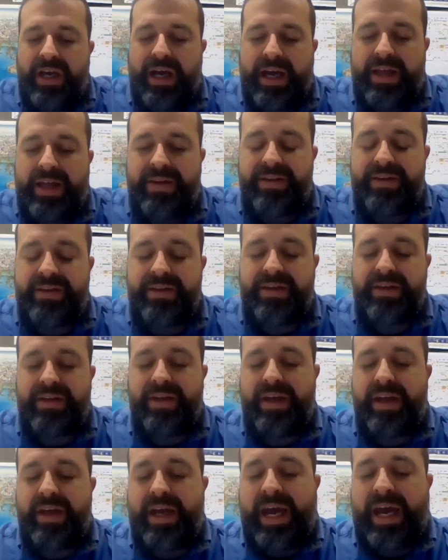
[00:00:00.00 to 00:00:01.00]
and
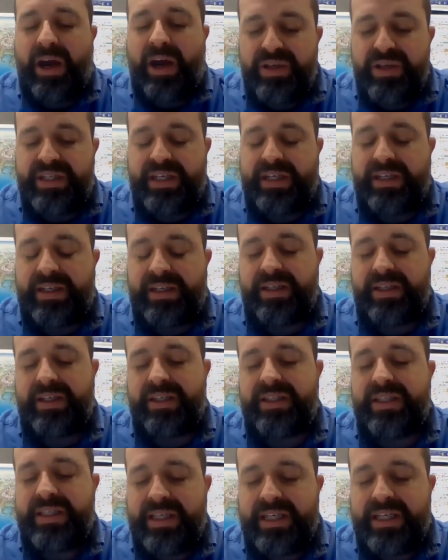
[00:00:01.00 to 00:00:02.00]
housing
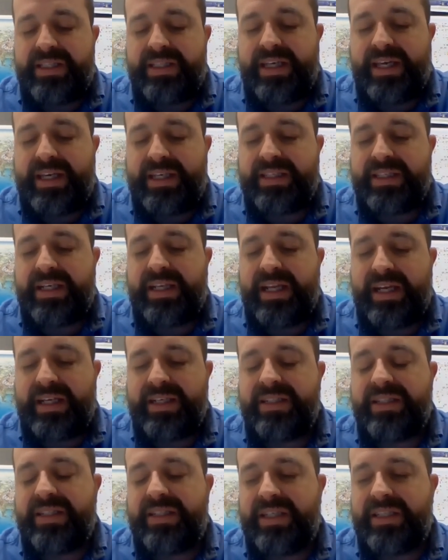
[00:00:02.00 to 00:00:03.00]
statistics and
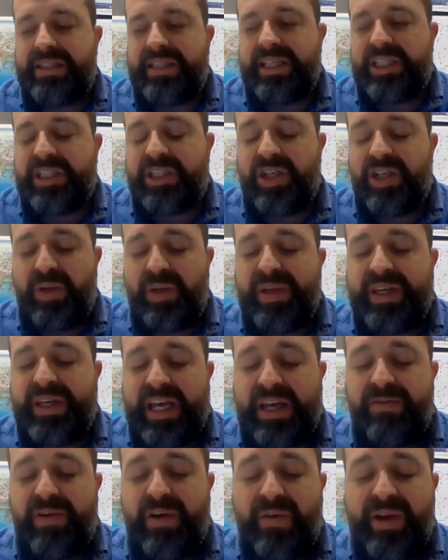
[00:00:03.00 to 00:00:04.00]
land statistics suddenly
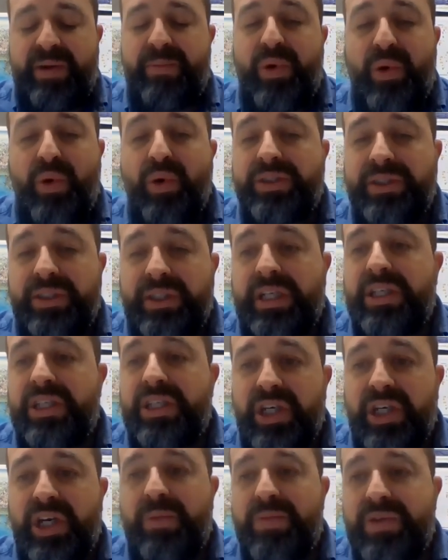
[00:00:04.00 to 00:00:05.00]
became very important in
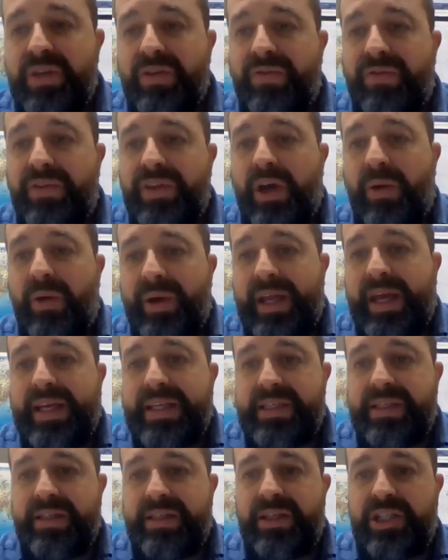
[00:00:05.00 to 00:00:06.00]
terms of the
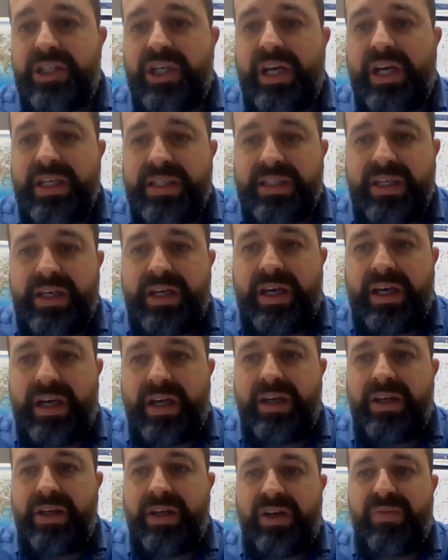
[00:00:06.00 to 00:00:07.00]
ONS and the GS
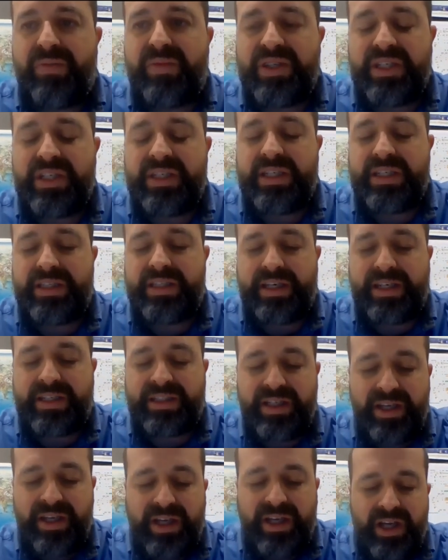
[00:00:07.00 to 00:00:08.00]
government
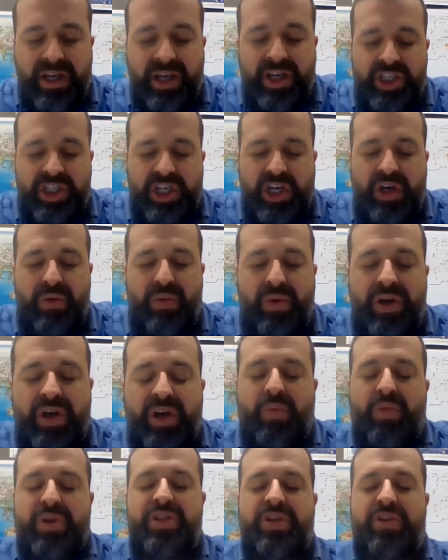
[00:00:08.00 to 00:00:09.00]
statistics. So
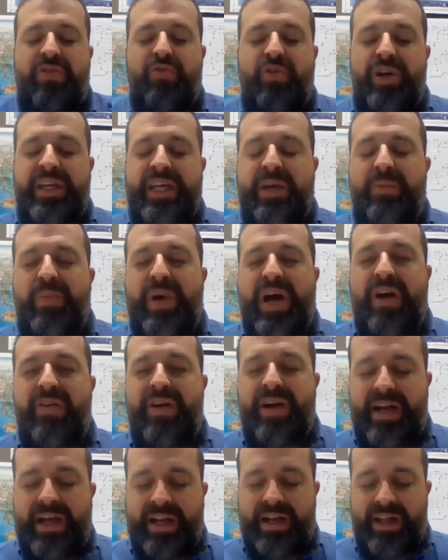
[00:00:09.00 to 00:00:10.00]
we're sort of running in
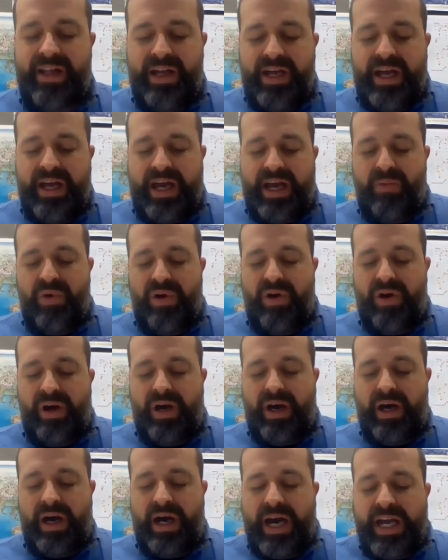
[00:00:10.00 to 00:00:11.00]
parallel, and what
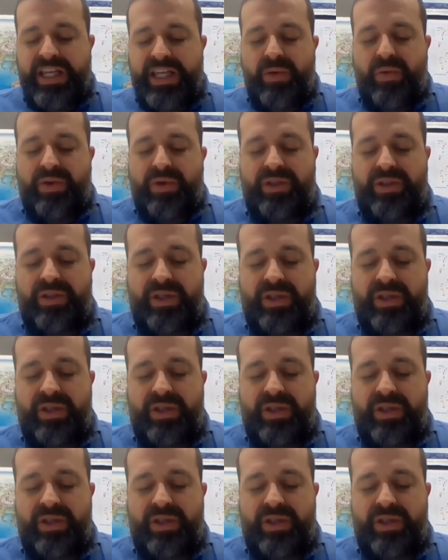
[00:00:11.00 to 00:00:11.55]
I don't want